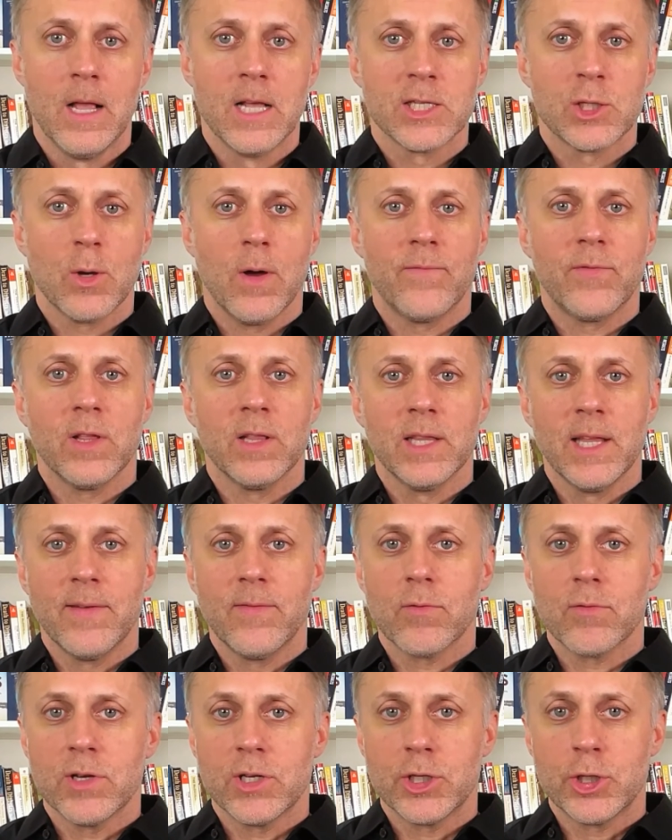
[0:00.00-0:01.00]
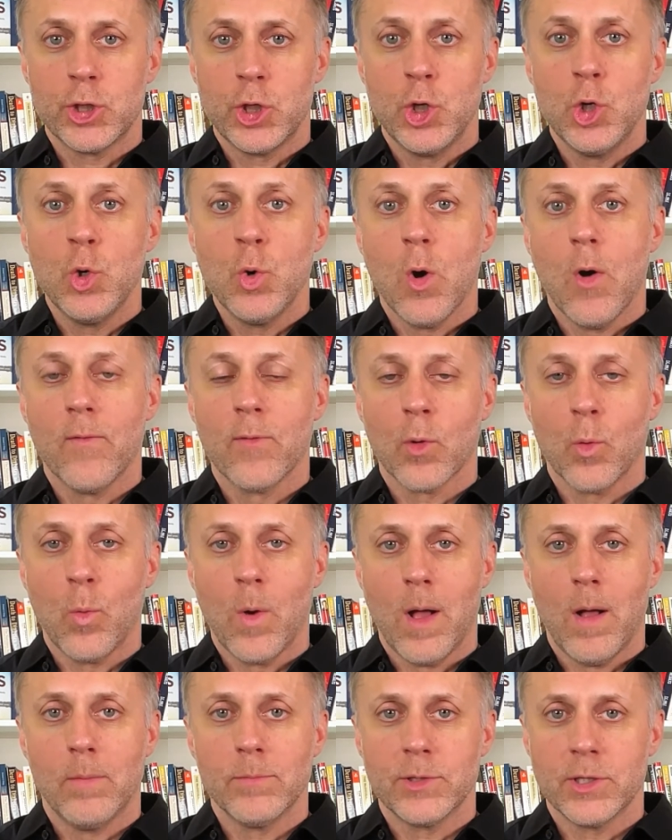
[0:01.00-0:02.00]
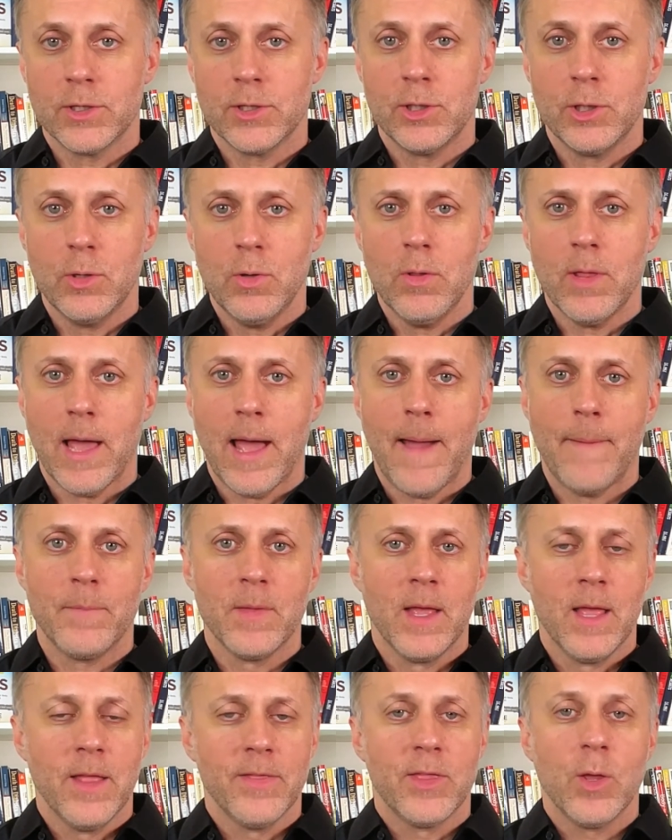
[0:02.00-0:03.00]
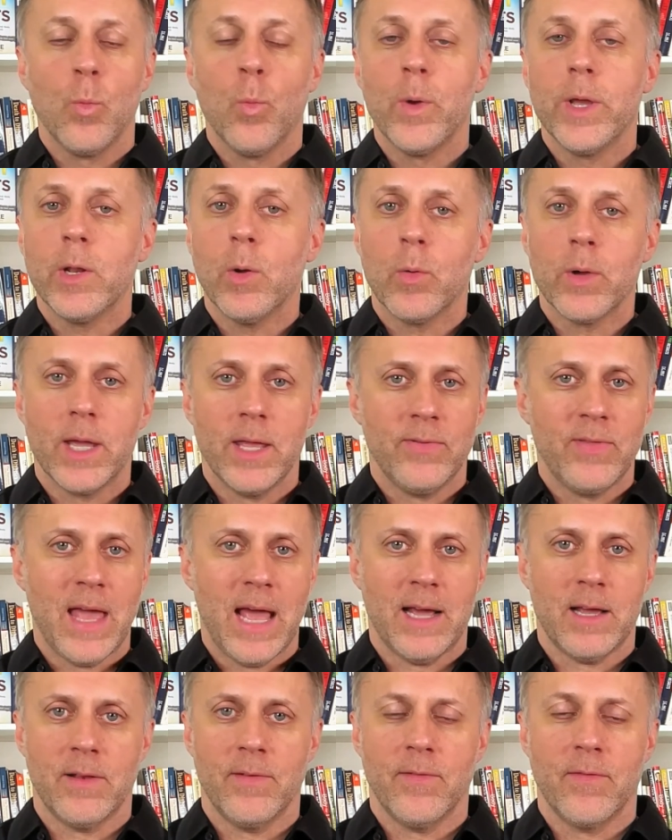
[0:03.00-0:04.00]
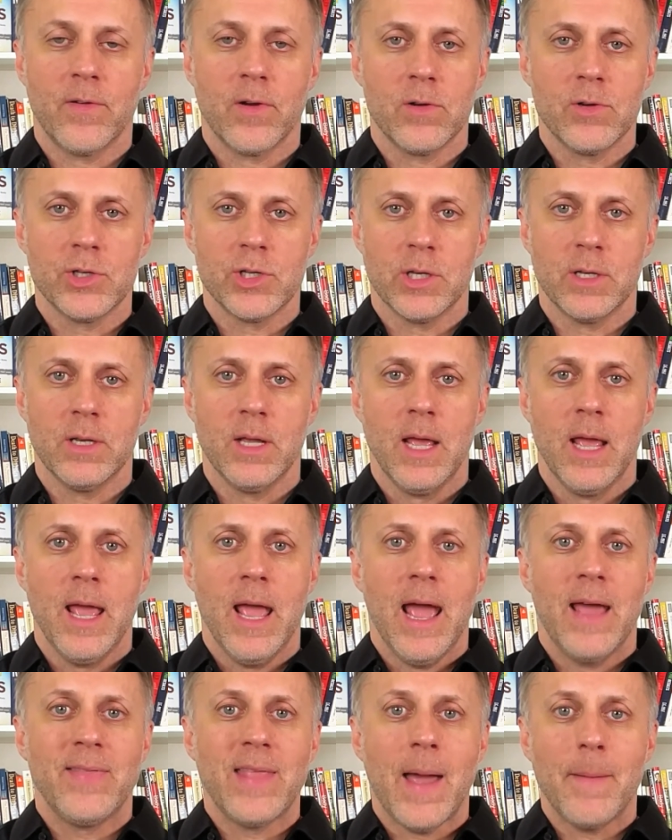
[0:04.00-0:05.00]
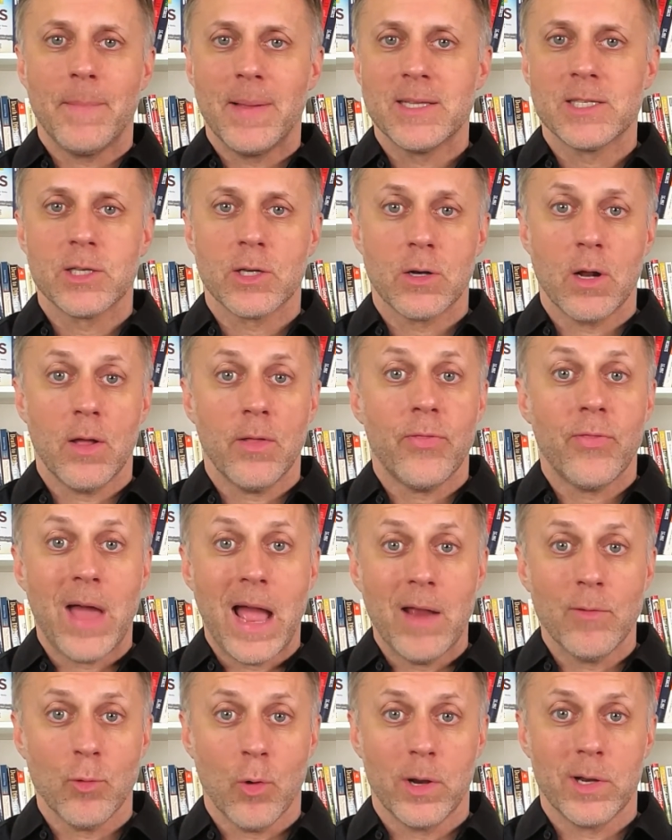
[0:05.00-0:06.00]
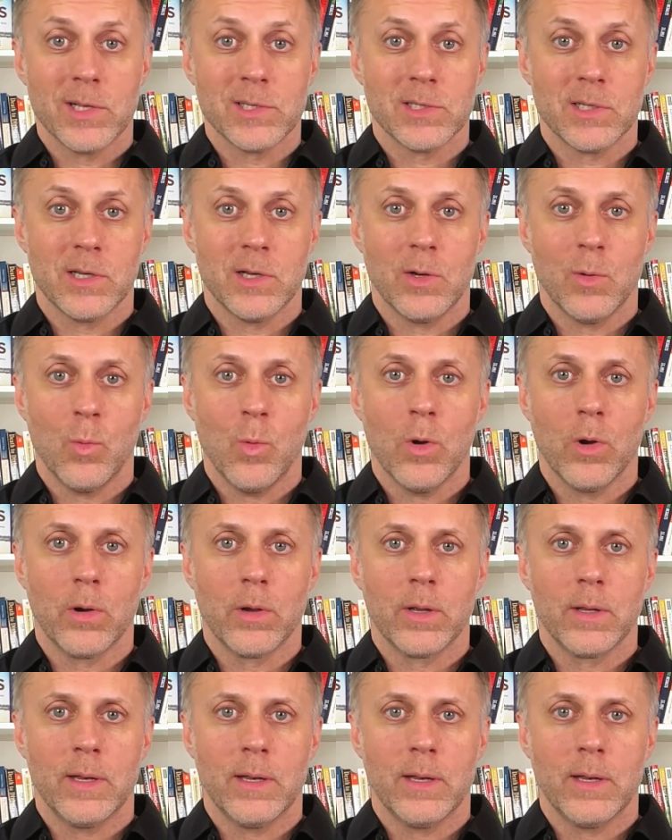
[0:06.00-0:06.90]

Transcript: So if the liver is too overwhelmed to do that, then we don't get that conversion and that means that our thyroid isn't going to work.